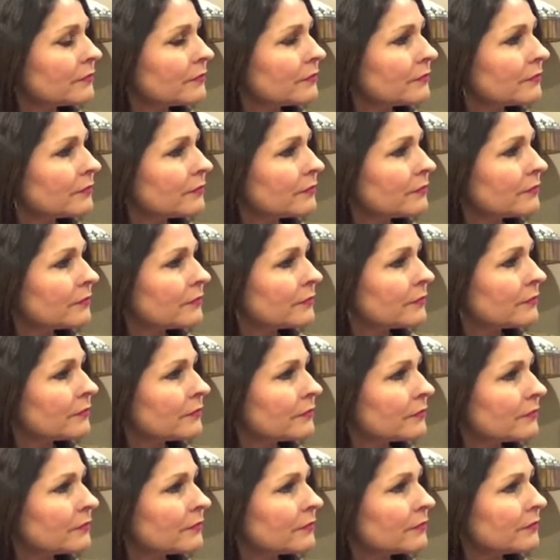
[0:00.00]

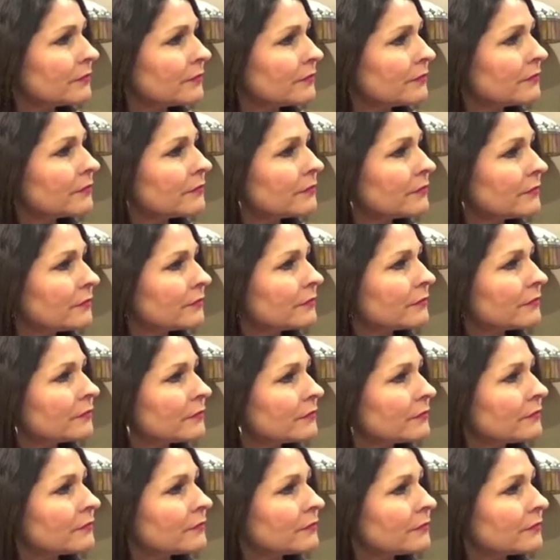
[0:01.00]

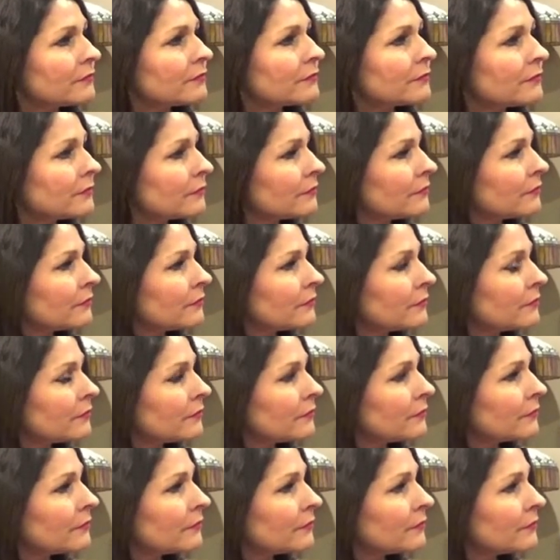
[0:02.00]

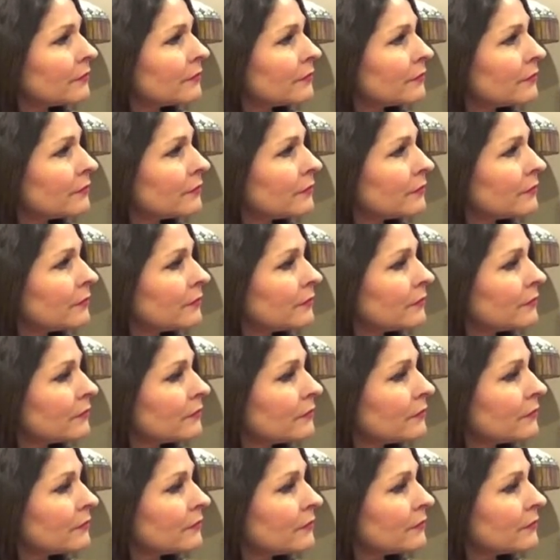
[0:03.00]
(silent)